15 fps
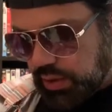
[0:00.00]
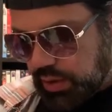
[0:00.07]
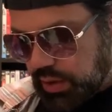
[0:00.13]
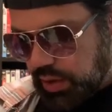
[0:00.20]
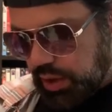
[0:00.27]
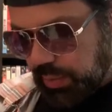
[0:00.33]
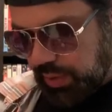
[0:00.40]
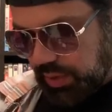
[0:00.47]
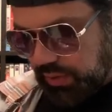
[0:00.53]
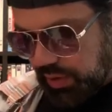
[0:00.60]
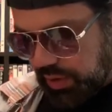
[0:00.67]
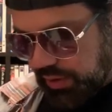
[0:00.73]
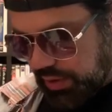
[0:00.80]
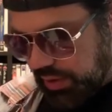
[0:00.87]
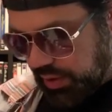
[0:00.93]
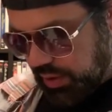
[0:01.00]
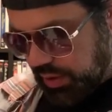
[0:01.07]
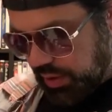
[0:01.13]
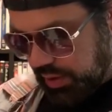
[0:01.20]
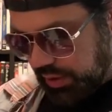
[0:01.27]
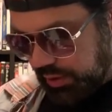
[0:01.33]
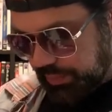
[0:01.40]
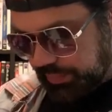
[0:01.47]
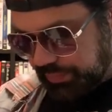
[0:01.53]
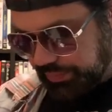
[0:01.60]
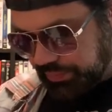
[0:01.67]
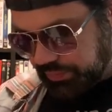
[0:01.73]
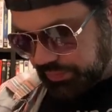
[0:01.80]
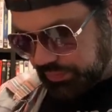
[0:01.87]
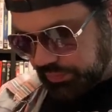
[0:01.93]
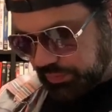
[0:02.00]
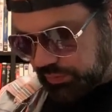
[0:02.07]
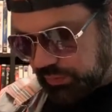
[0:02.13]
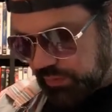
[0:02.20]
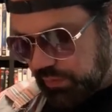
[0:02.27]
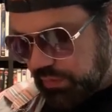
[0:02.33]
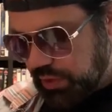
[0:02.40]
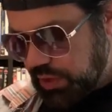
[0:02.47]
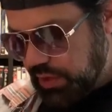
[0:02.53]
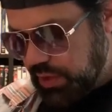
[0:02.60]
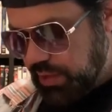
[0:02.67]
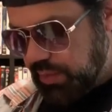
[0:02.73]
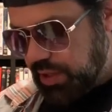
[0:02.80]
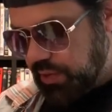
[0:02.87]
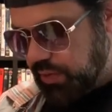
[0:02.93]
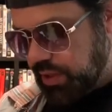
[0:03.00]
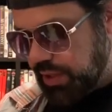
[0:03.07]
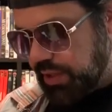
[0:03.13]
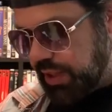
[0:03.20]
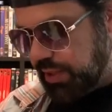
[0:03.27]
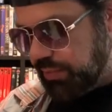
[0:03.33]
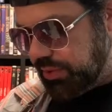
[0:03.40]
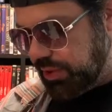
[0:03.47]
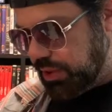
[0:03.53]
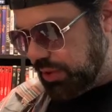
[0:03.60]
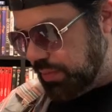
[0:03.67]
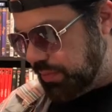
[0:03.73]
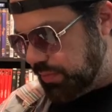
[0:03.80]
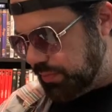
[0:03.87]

Couple of other limited run games here.